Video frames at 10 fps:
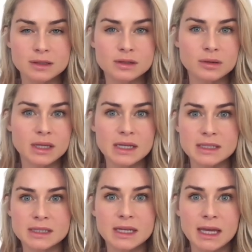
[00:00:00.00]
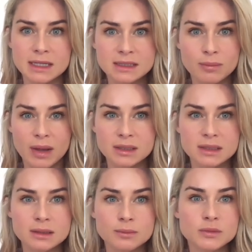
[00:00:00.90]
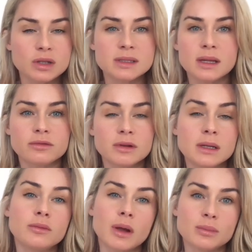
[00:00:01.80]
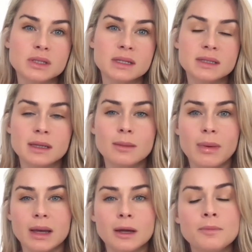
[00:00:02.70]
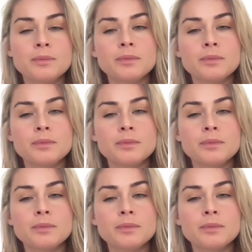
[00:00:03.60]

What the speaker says: so he is independent, so he's not really representing the buyer